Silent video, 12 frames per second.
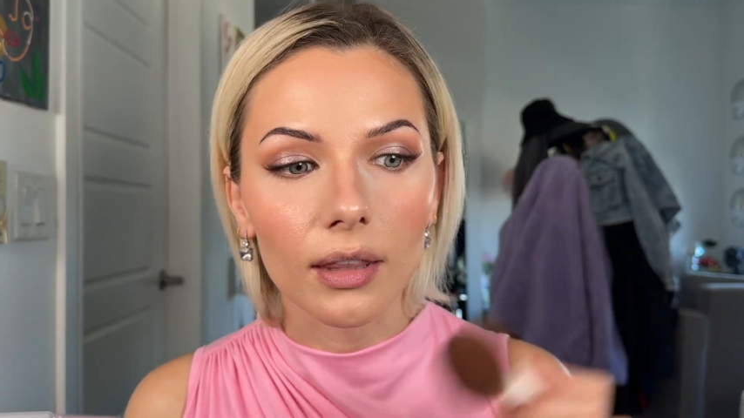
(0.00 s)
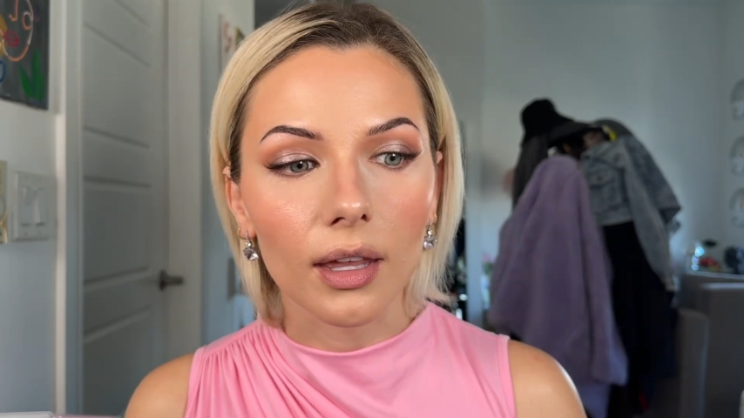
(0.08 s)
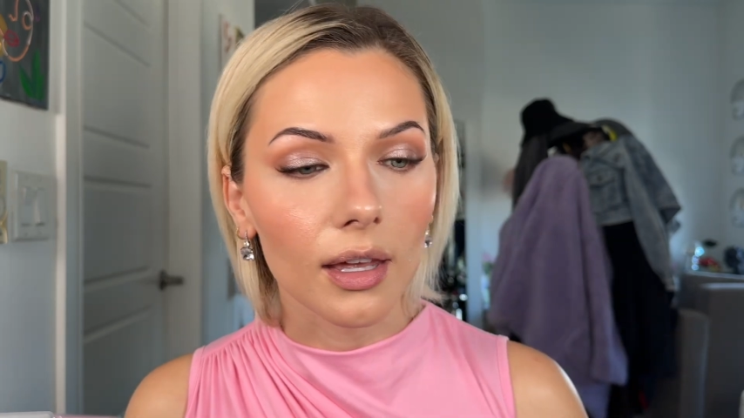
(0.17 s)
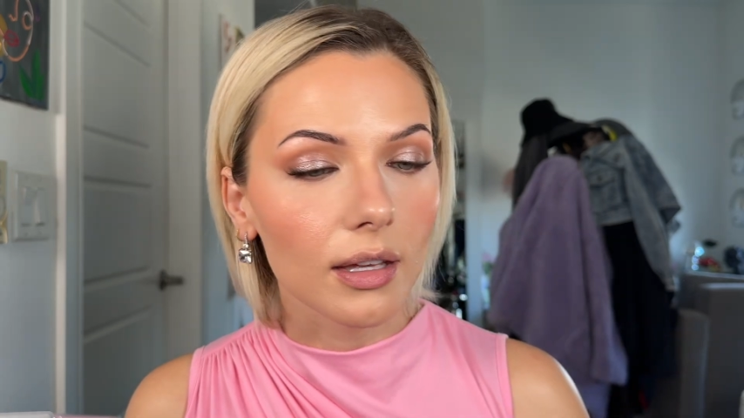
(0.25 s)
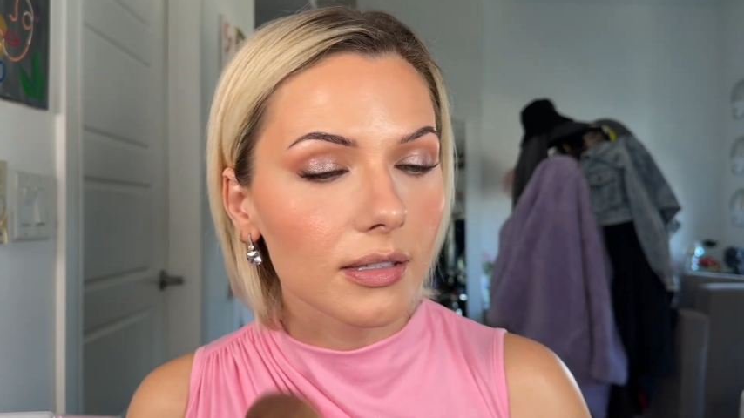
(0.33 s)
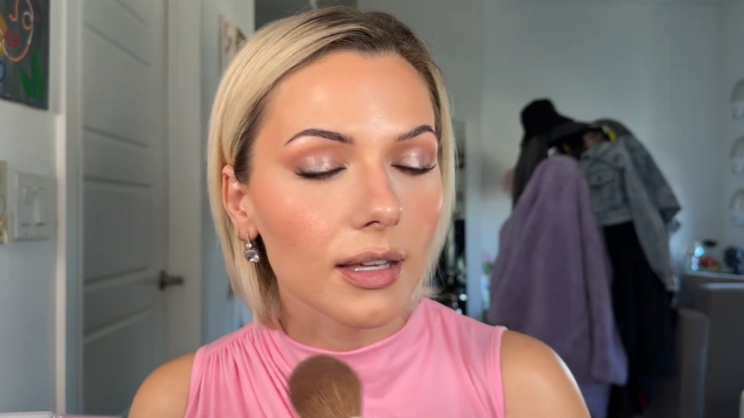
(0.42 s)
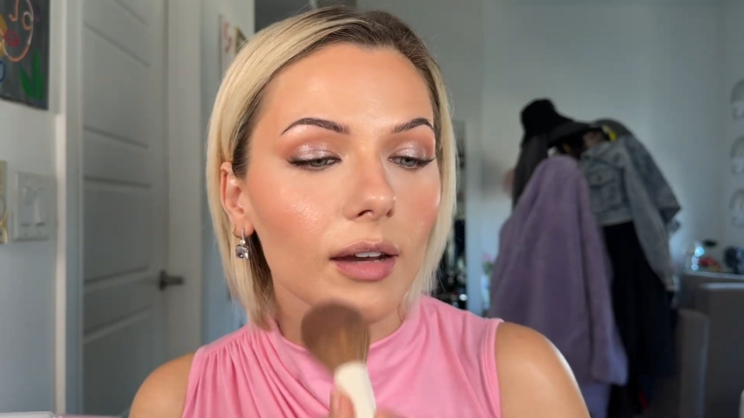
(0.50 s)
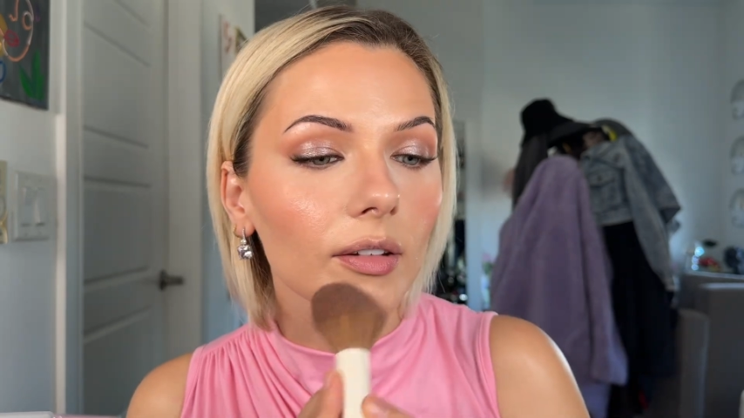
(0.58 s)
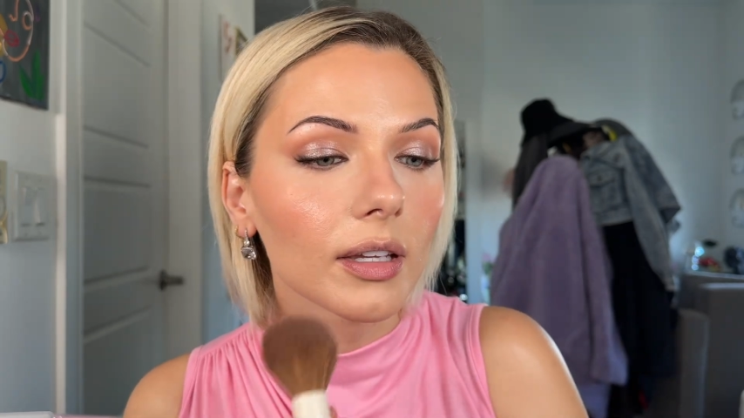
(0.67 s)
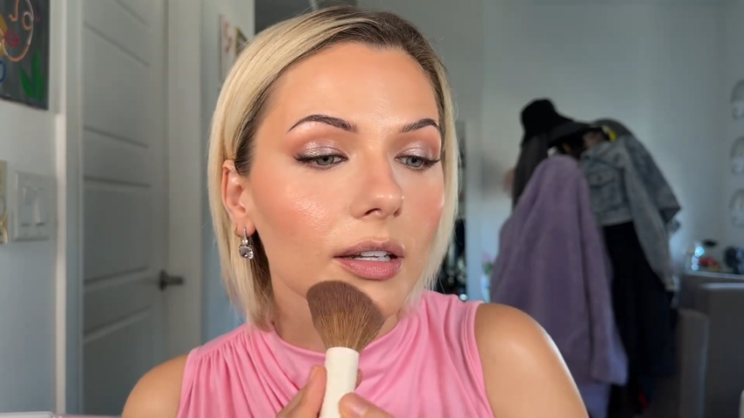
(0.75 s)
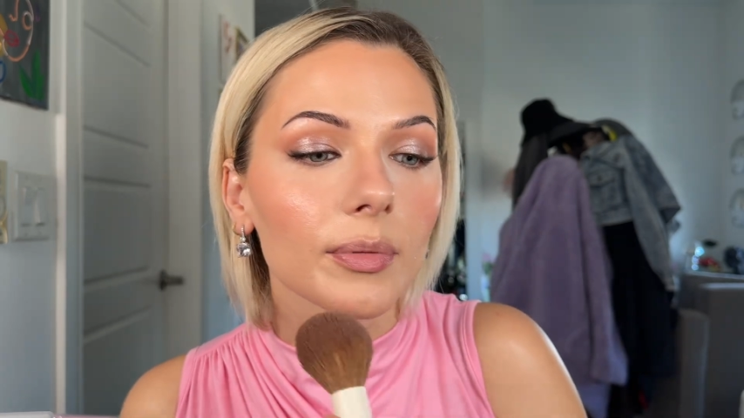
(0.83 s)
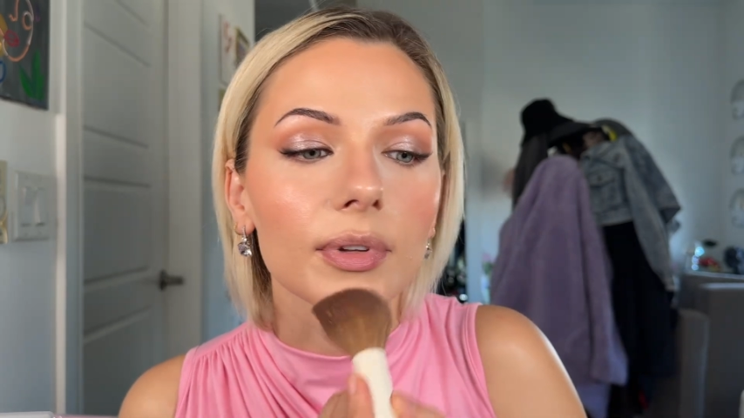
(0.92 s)
They set
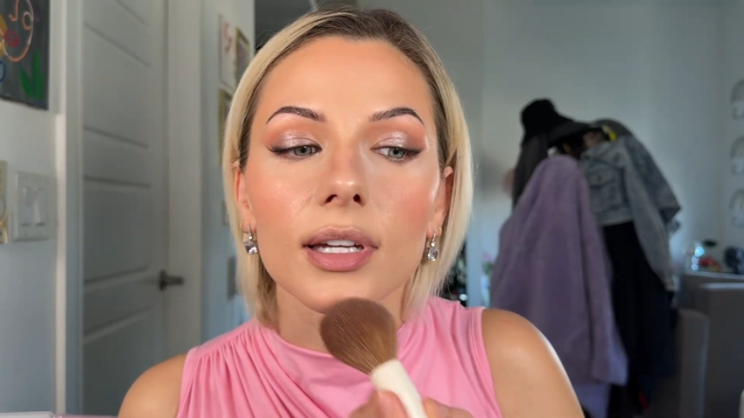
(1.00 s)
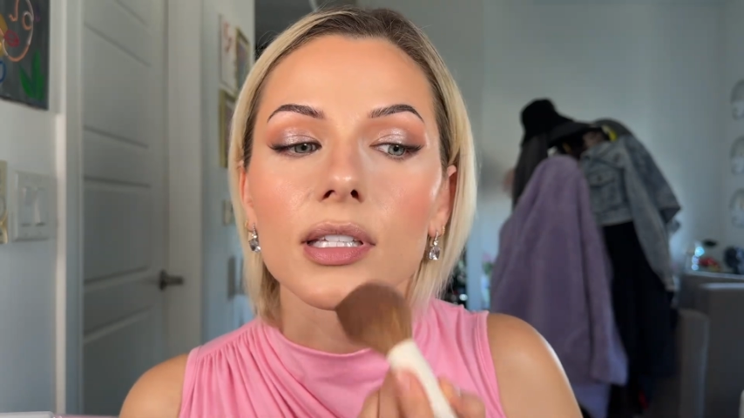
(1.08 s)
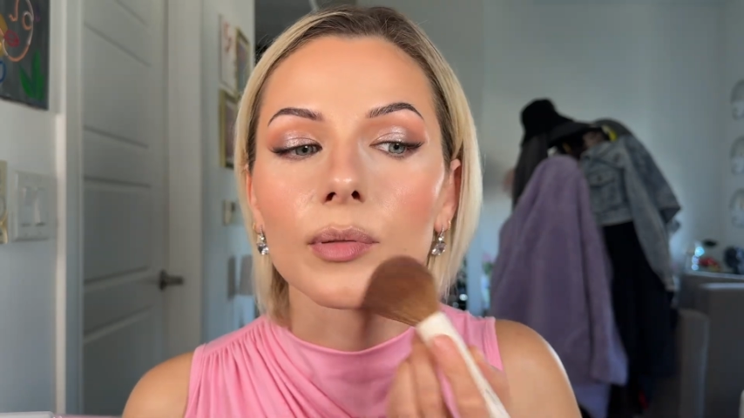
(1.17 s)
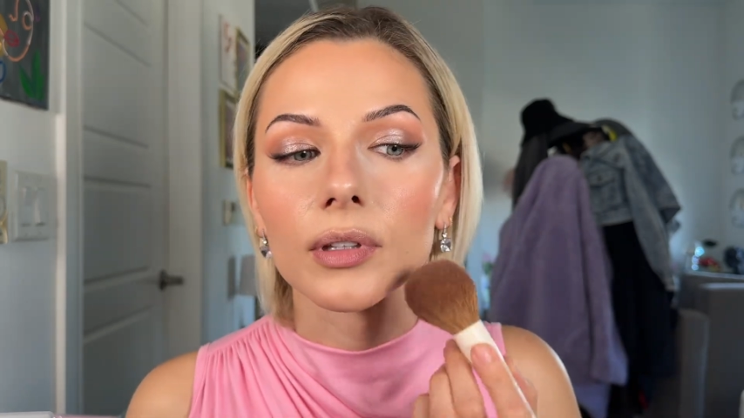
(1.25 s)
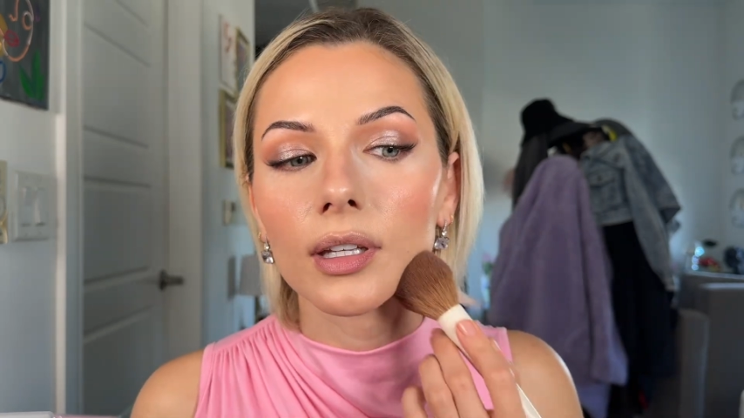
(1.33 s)
everything into place, but